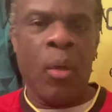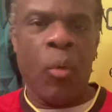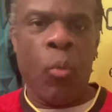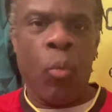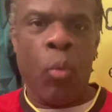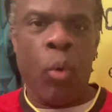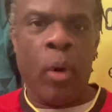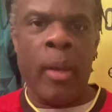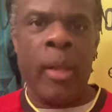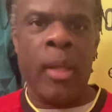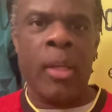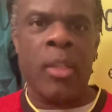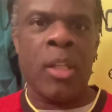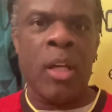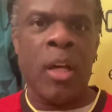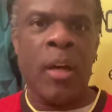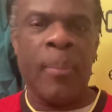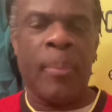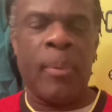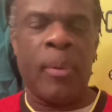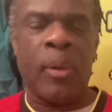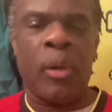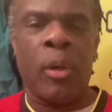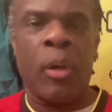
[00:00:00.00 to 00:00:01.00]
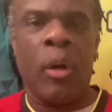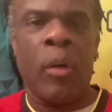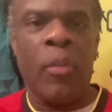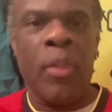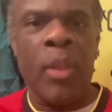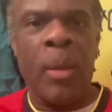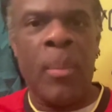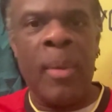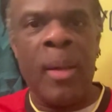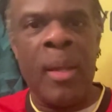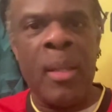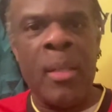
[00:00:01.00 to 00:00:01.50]
one example, got
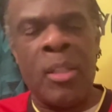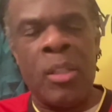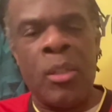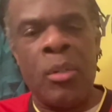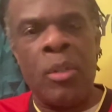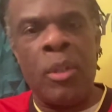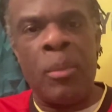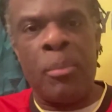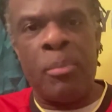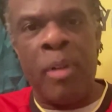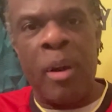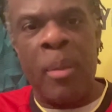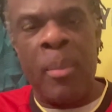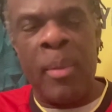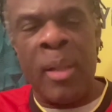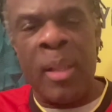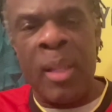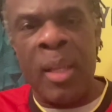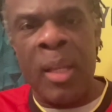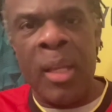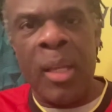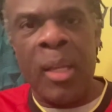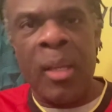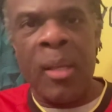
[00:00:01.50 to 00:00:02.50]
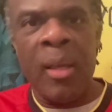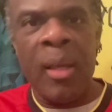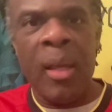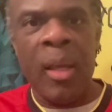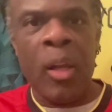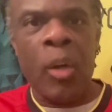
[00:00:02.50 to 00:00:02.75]
them into the Premier League,